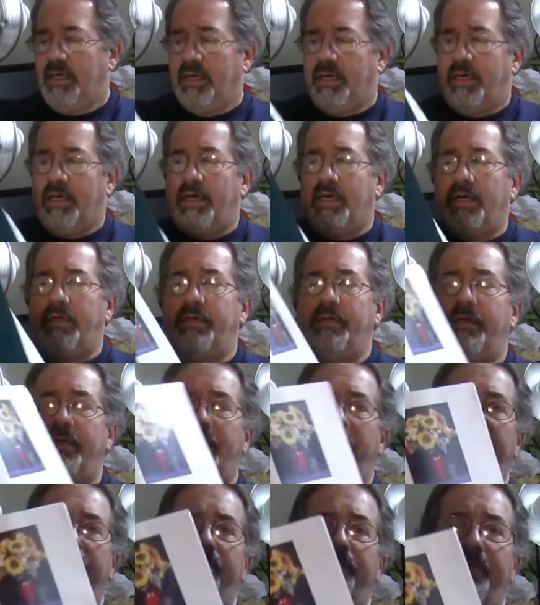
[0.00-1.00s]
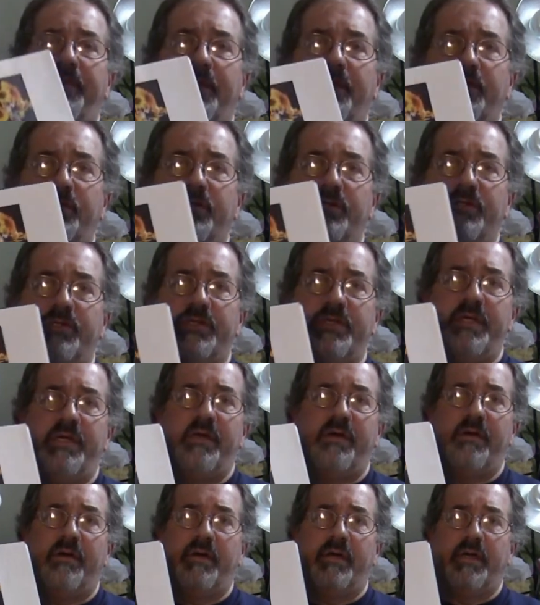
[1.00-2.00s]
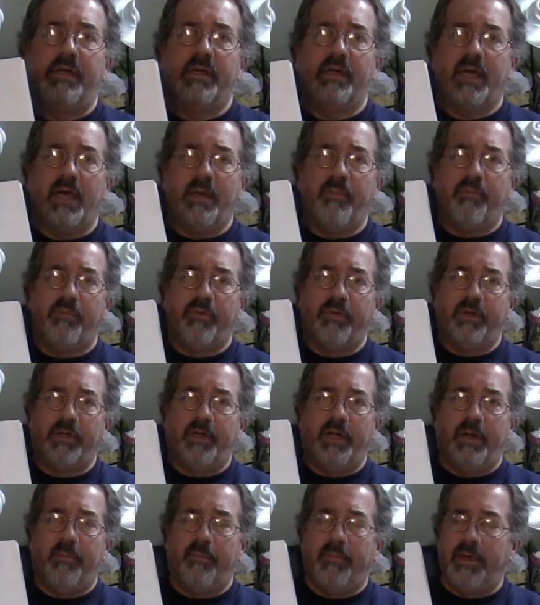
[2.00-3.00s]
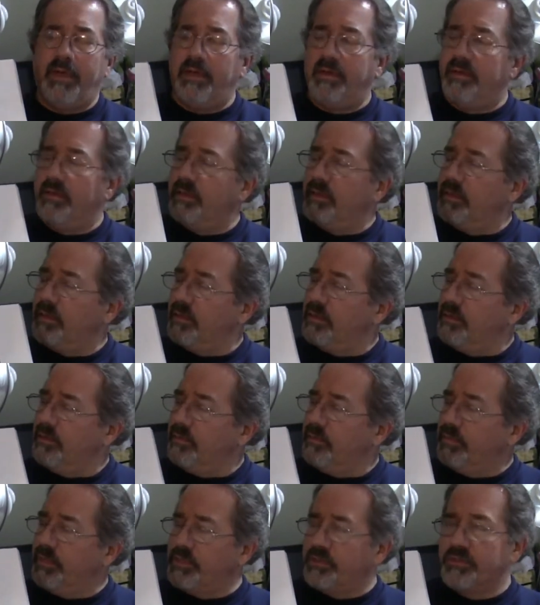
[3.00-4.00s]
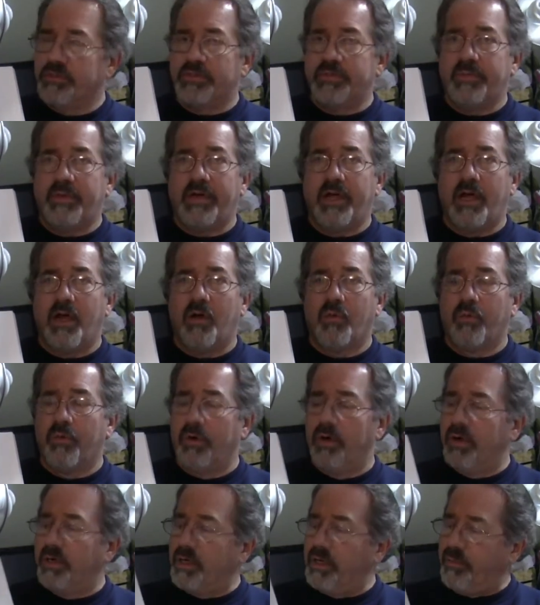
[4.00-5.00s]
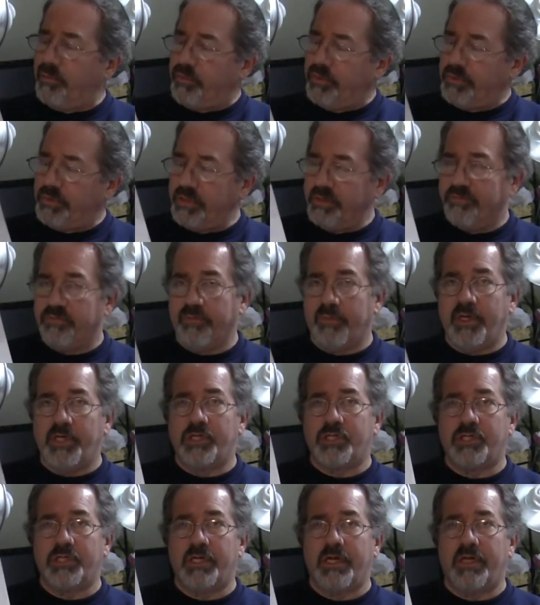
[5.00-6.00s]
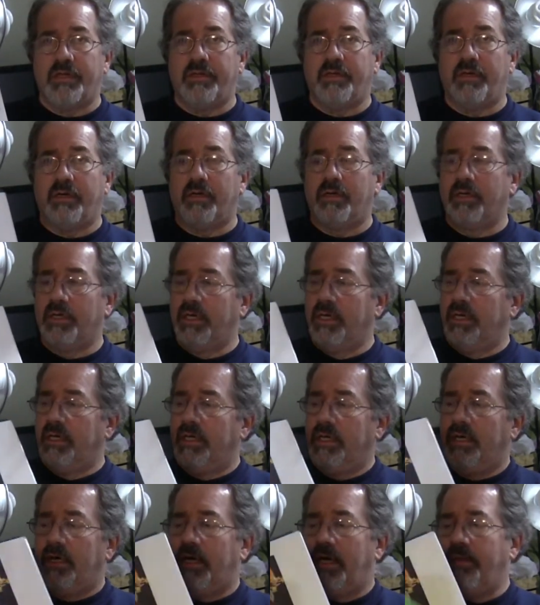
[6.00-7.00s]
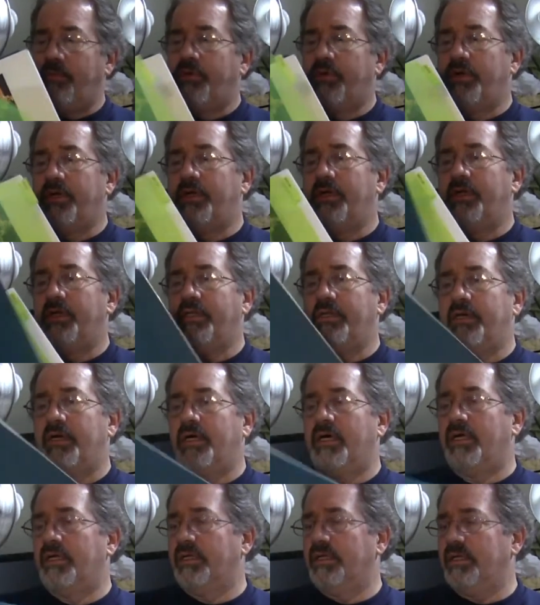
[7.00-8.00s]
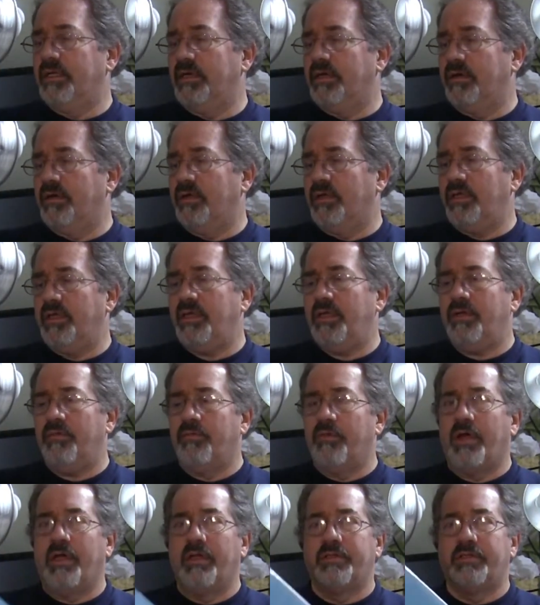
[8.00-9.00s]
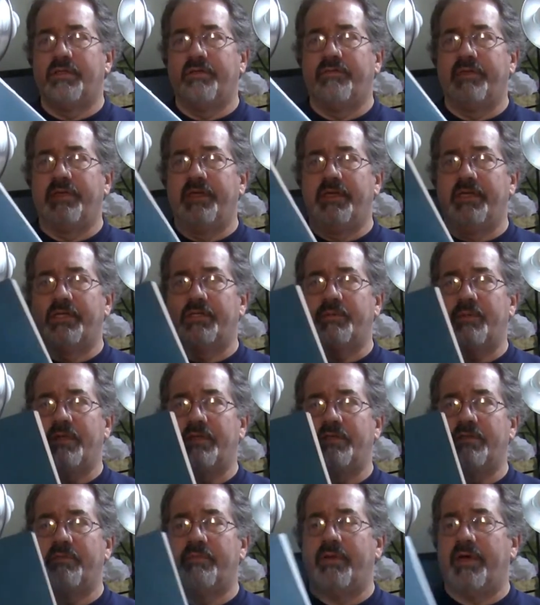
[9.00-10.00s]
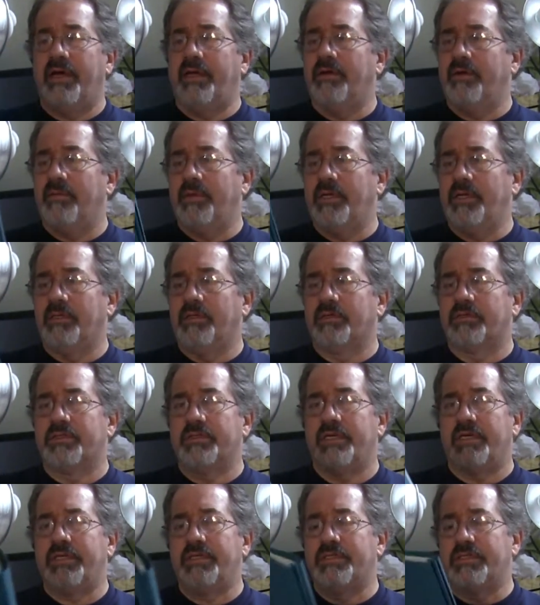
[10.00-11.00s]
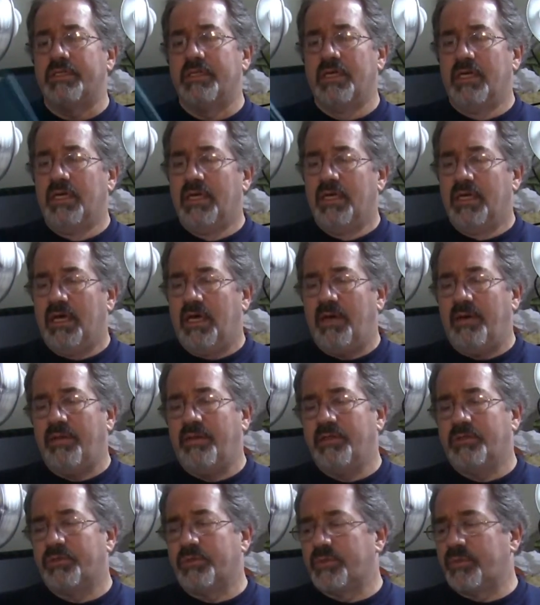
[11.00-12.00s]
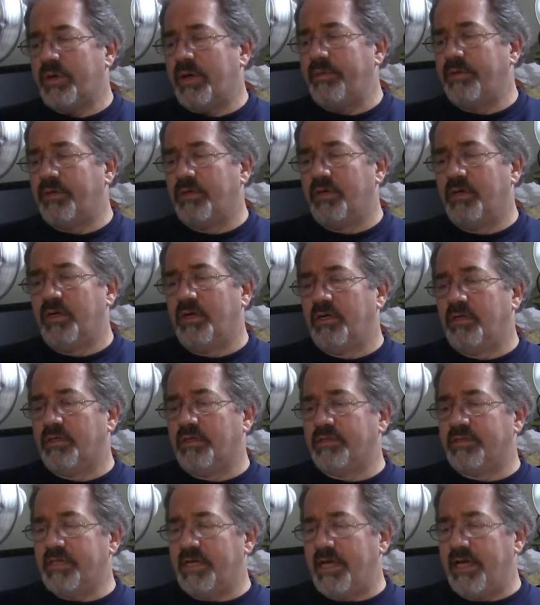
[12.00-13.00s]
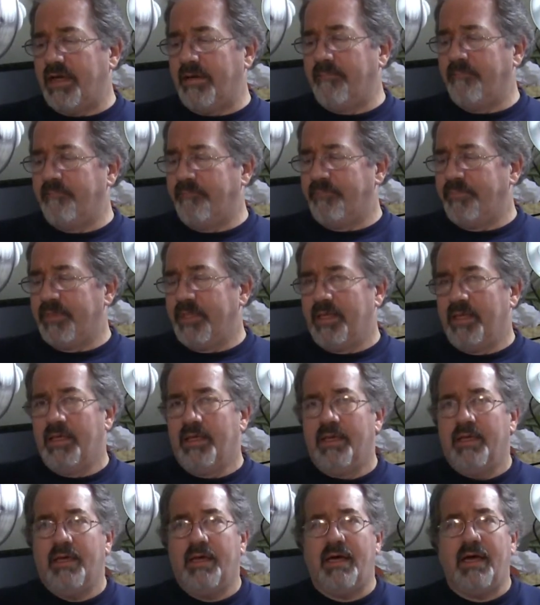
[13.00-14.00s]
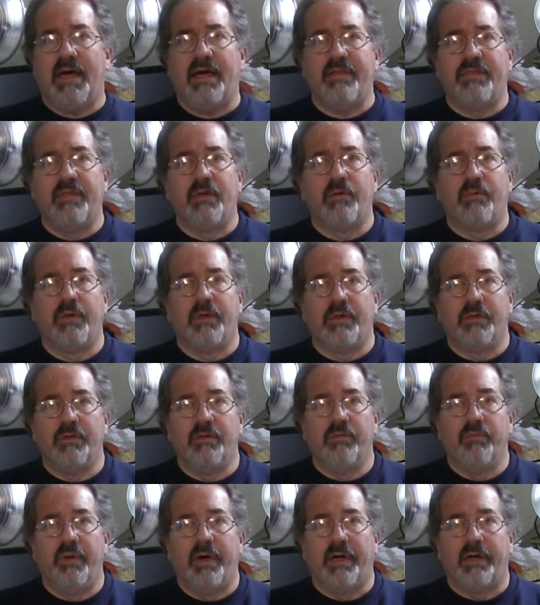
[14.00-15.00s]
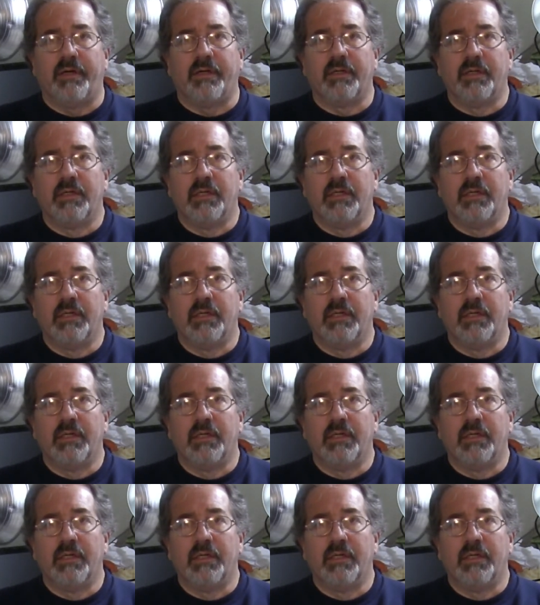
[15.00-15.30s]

and as you can see here, I printed up my pictures of my artwork and put the information on there. I put it in a relatively inexpensive binder. I mean, it looks nice. And this was probably good at the time. I think we can do better.